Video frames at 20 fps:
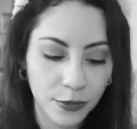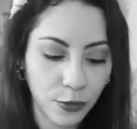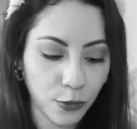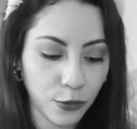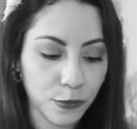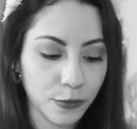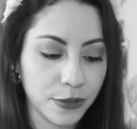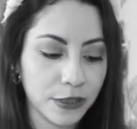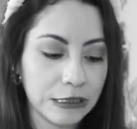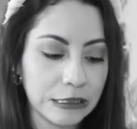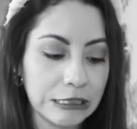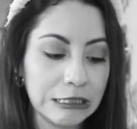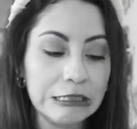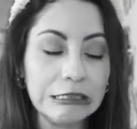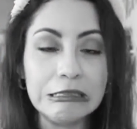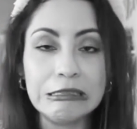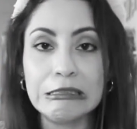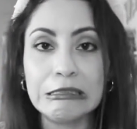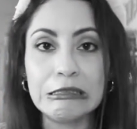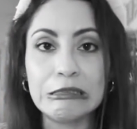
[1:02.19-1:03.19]
Oops.
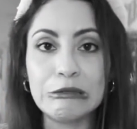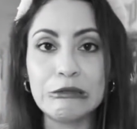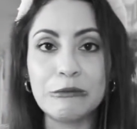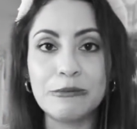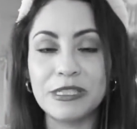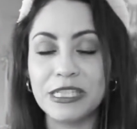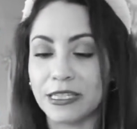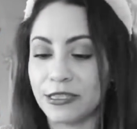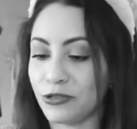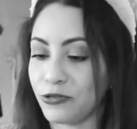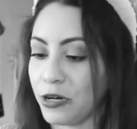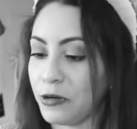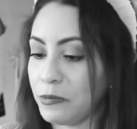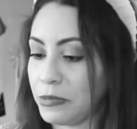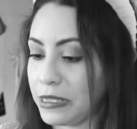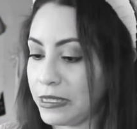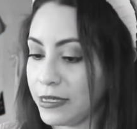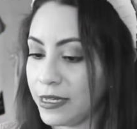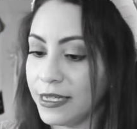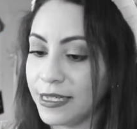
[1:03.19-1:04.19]
Oops, I
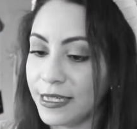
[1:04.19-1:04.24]
dropped it.